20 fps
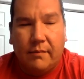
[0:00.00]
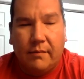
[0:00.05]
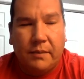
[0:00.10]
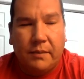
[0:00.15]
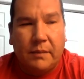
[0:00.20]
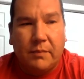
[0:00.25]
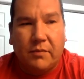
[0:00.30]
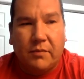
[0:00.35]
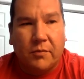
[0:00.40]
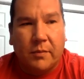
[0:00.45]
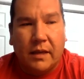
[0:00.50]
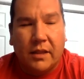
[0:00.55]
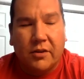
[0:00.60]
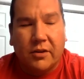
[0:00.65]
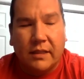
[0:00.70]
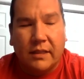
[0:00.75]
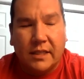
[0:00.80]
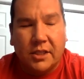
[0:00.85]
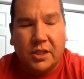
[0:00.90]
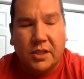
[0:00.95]
people from other
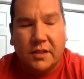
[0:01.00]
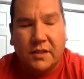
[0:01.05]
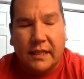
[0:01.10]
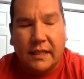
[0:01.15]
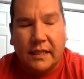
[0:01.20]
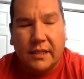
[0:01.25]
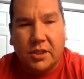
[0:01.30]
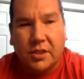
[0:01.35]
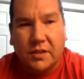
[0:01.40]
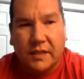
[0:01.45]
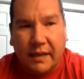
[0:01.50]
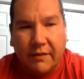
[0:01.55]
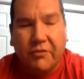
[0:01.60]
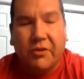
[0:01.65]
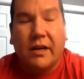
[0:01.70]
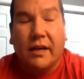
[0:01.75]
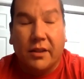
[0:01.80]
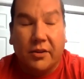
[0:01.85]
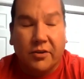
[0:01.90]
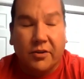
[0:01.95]
indigenous nations
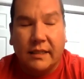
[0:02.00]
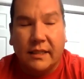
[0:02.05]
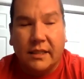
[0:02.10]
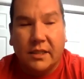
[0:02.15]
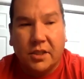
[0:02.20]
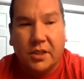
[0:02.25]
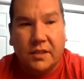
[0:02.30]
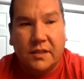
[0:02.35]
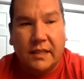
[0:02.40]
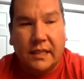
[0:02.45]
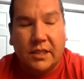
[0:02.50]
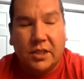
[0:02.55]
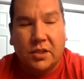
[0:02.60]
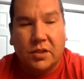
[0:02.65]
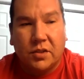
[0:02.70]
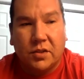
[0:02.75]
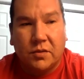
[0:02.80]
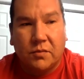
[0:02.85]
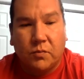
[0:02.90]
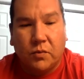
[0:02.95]
every other indigenous
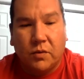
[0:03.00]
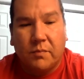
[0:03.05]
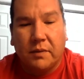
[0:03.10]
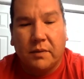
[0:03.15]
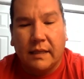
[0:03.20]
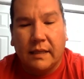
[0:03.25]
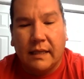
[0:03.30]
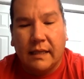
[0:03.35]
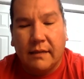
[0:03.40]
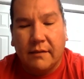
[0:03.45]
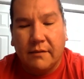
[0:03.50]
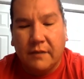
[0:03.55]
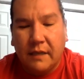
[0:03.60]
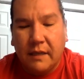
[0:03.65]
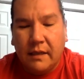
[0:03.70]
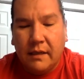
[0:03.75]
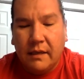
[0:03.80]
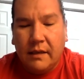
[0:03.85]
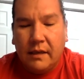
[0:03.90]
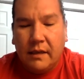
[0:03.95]
nation would believe
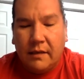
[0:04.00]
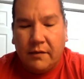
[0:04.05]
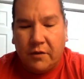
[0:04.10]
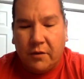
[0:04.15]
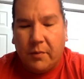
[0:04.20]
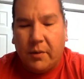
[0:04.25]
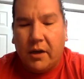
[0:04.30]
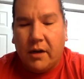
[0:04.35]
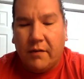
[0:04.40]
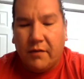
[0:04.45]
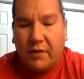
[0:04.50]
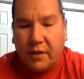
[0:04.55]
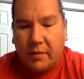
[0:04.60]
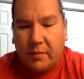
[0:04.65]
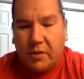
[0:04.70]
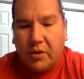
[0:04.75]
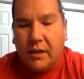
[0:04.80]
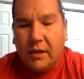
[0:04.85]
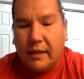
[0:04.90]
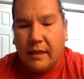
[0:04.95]
if you're part of a
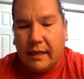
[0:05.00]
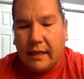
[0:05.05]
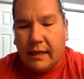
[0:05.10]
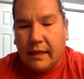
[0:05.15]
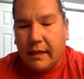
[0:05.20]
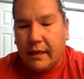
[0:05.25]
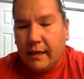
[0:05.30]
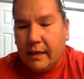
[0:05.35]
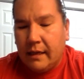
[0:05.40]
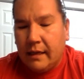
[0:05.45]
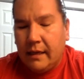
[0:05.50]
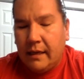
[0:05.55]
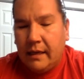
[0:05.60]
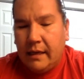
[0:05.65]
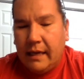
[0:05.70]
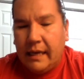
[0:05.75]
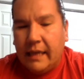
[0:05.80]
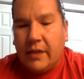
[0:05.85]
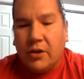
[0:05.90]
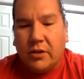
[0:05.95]
community
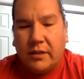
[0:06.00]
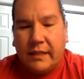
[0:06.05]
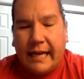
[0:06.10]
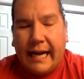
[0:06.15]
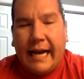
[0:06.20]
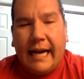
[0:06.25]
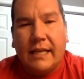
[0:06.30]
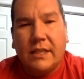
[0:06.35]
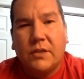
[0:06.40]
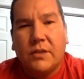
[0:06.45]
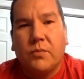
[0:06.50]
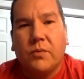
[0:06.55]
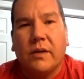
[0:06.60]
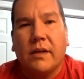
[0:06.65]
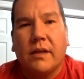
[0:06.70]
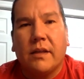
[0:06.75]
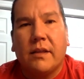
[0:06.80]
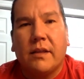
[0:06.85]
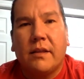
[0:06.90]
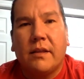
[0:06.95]
and you're tasked
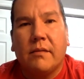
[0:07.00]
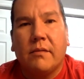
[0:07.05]
with